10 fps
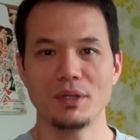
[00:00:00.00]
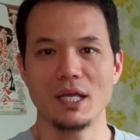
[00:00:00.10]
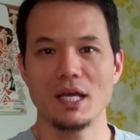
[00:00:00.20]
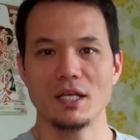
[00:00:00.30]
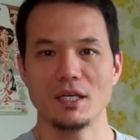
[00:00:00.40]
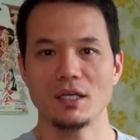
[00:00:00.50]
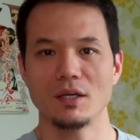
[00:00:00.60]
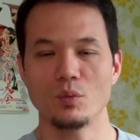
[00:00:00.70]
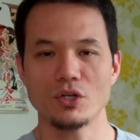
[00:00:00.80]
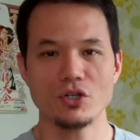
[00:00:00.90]
planning
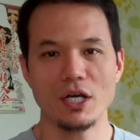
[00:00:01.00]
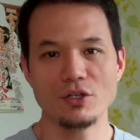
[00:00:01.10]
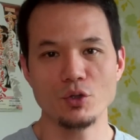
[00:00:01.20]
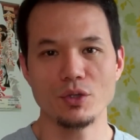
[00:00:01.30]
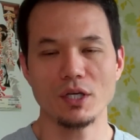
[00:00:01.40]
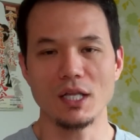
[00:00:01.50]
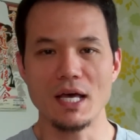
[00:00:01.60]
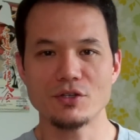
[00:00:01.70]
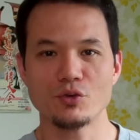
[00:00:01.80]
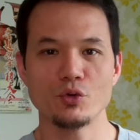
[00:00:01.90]
and what should I do in the
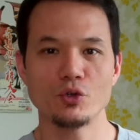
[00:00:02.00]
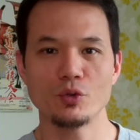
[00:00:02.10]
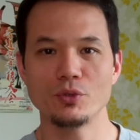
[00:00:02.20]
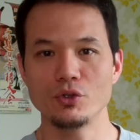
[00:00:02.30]
classroom.